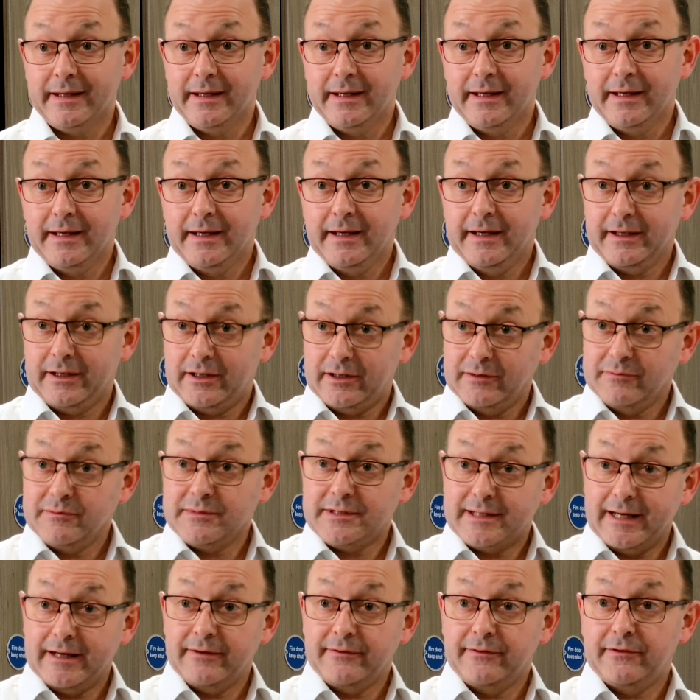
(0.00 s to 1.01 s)
it comes
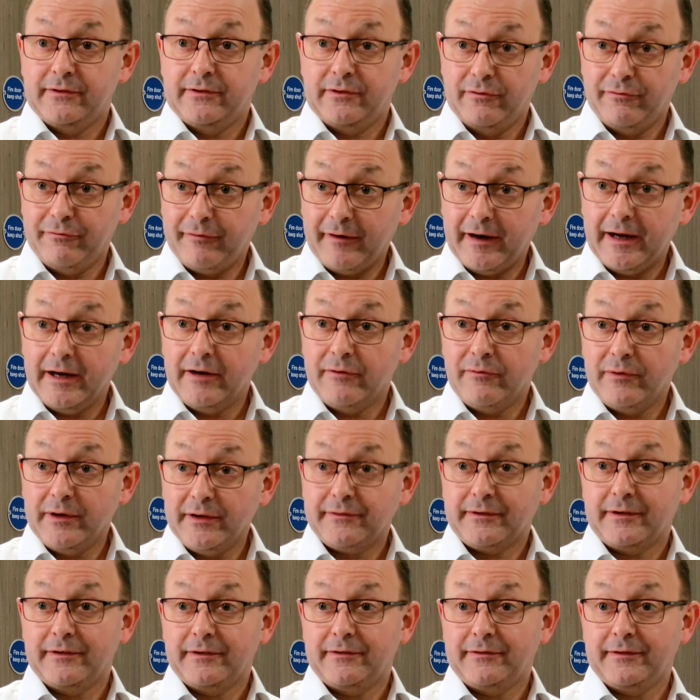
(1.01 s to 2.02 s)
down to fire risk
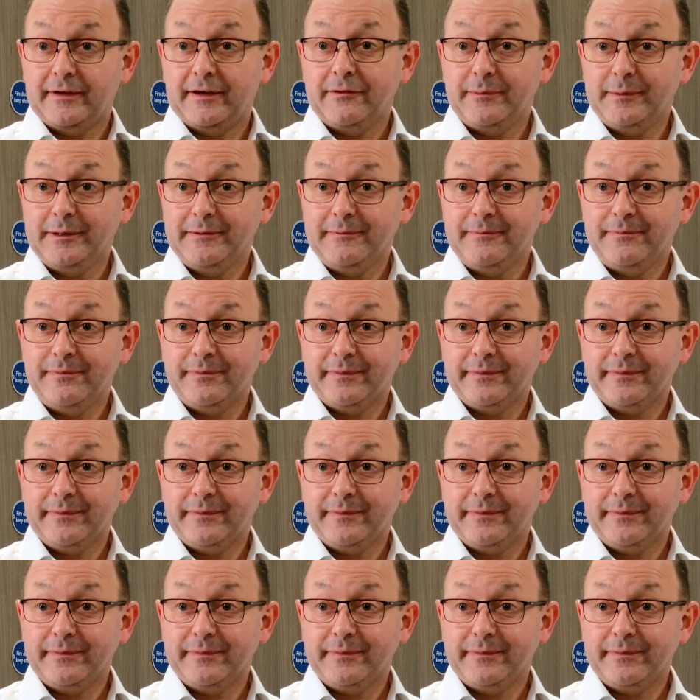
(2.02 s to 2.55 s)
assessment